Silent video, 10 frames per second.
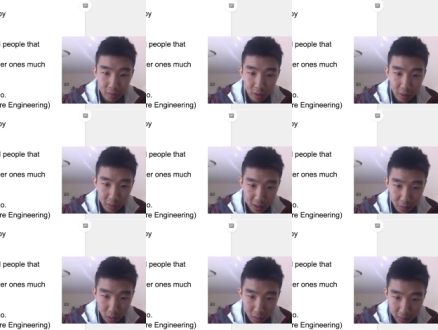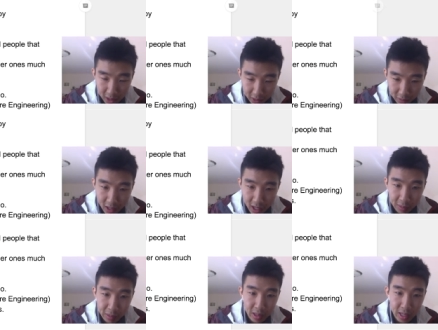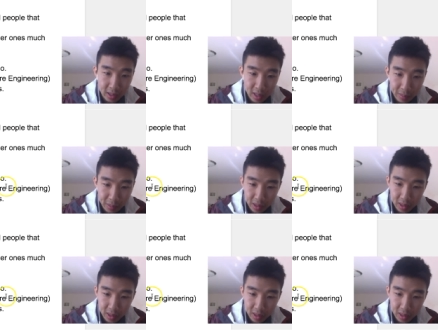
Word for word: Frameworks are what make you valuable at a company,